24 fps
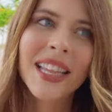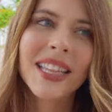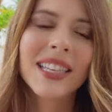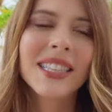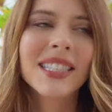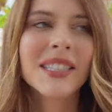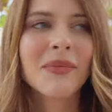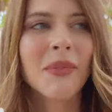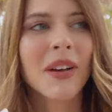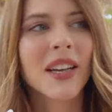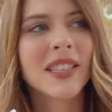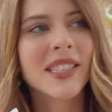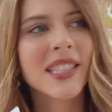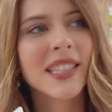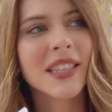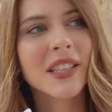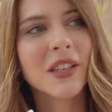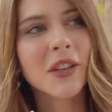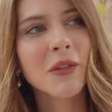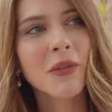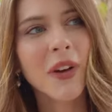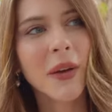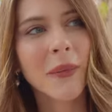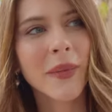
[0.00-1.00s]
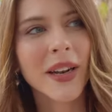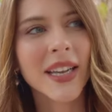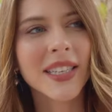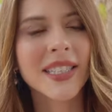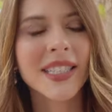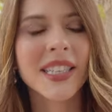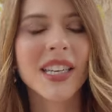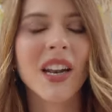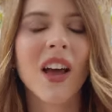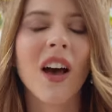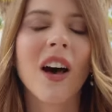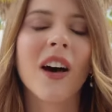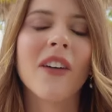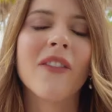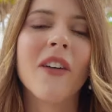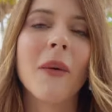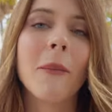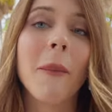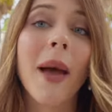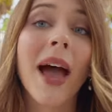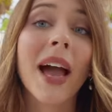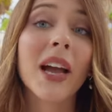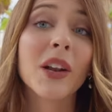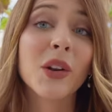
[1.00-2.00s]
that smells a little reminiscent of
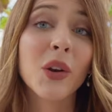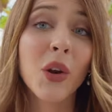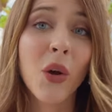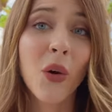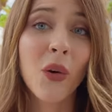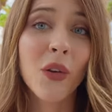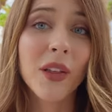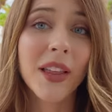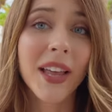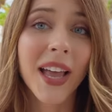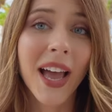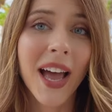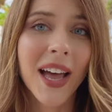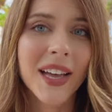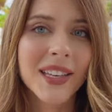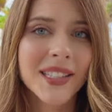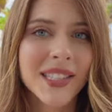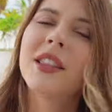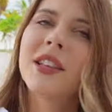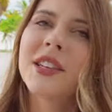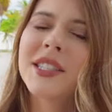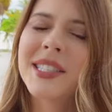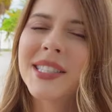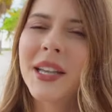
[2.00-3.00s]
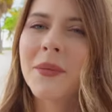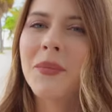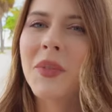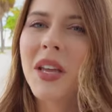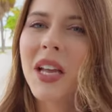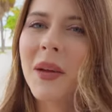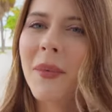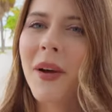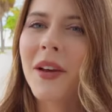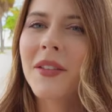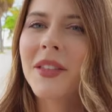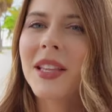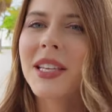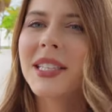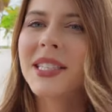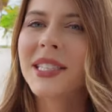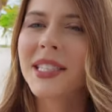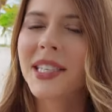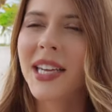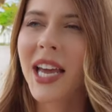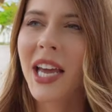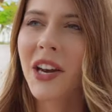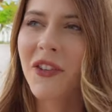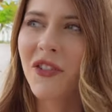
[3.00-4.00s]
Magnolia. So there's something about this
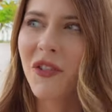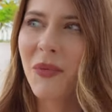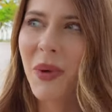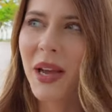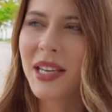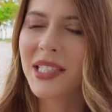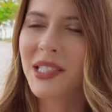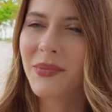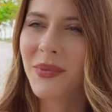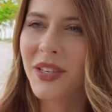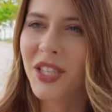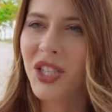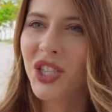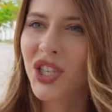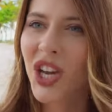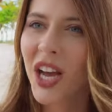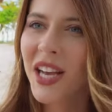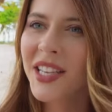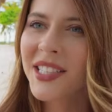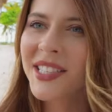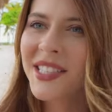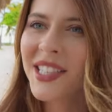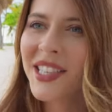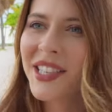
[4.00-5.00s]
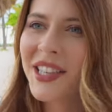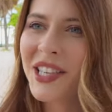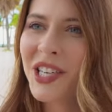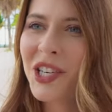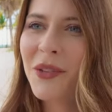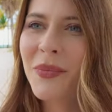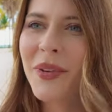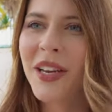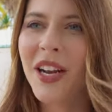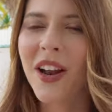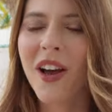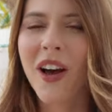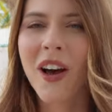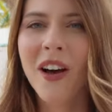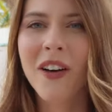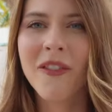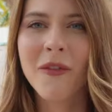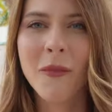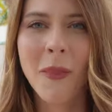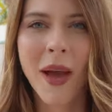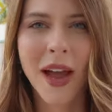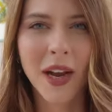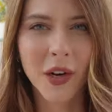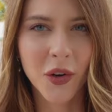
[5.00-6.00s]
that kind of reminds me just a little bit of
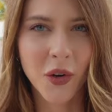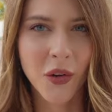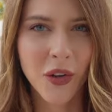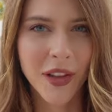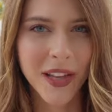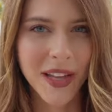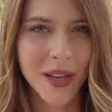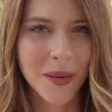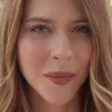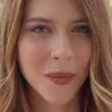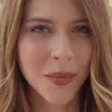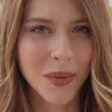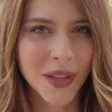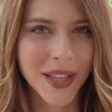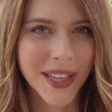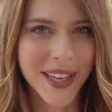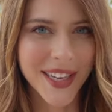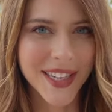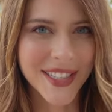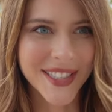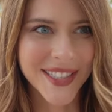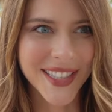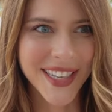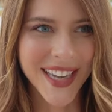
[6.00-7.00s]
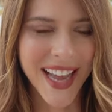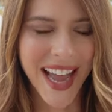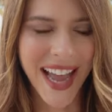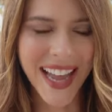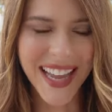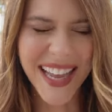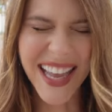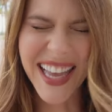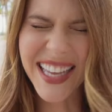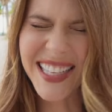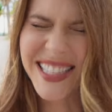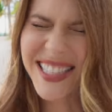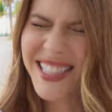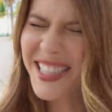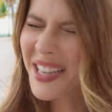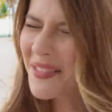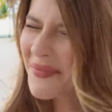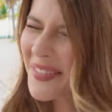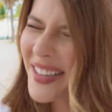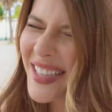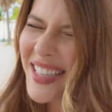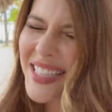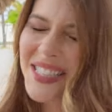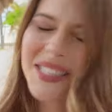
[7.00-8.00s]
Magnolia Bliss. Like I get
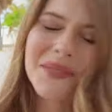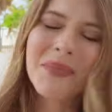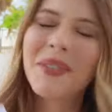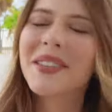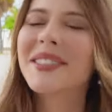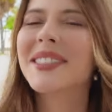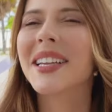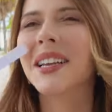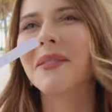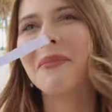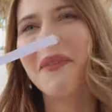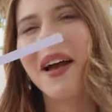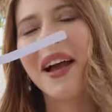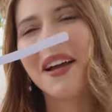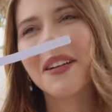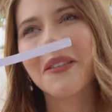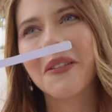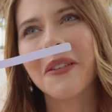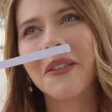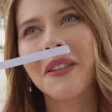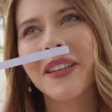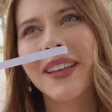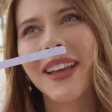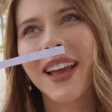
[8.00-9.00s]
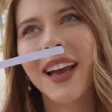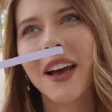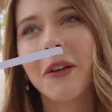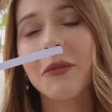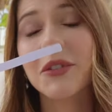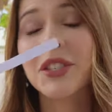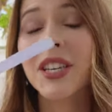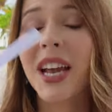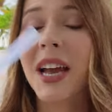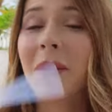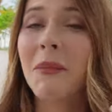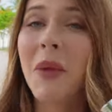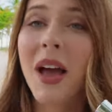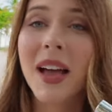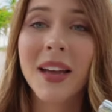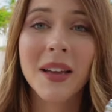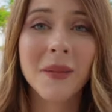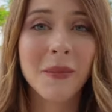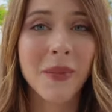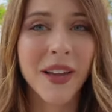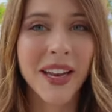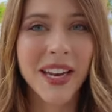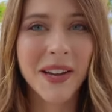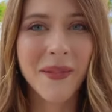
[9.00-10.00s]
something that smells like Magnolia, which I'm not
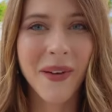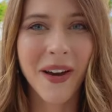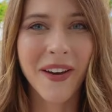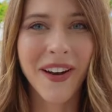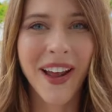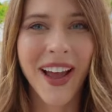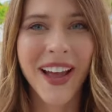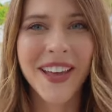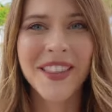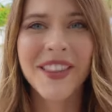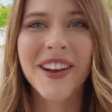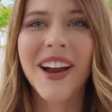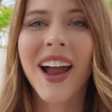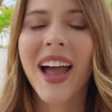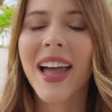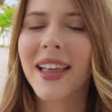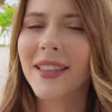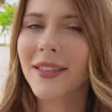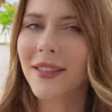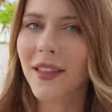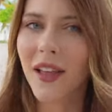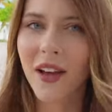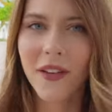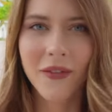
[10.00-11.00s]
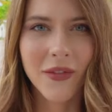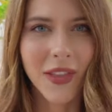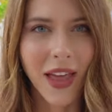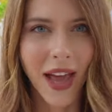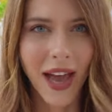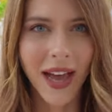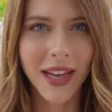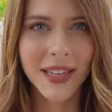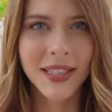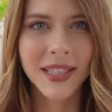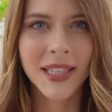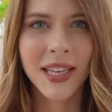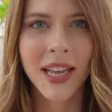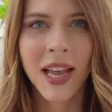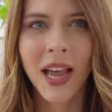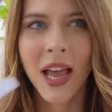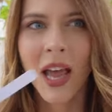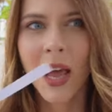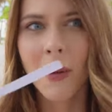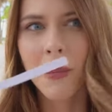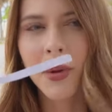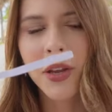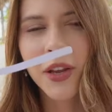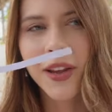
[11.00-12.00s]
complaining about either. I love that.
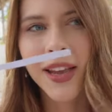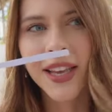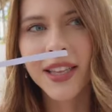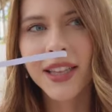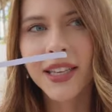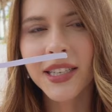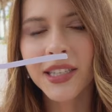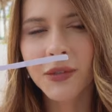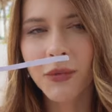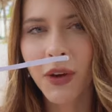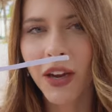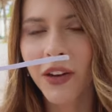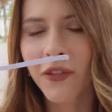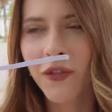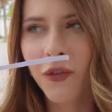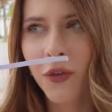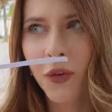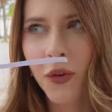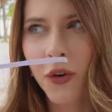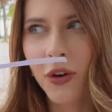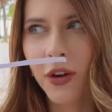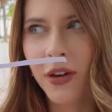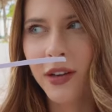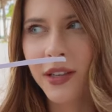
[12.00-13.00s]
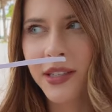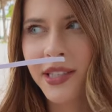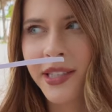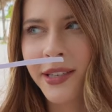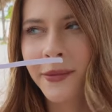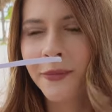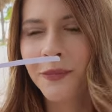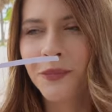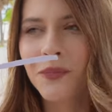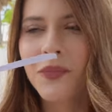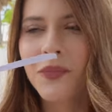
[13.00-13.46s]
But you get these white florals,